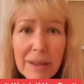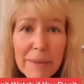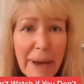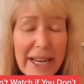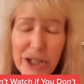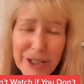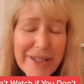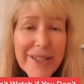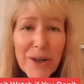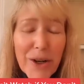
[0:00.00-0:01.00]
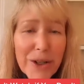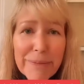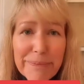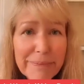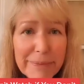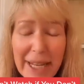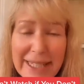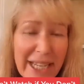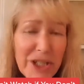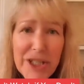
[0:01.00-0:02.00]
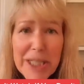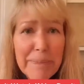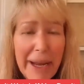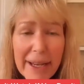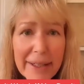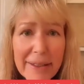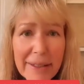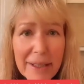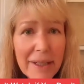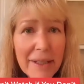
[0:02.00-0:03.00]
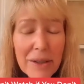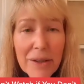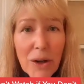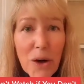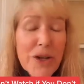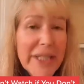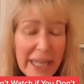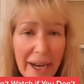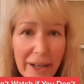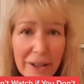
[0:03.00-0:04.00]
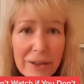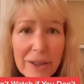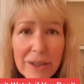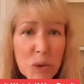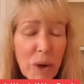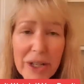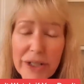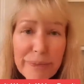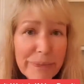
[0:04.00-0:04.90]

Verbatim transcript: patience, our attention span, our desire to watch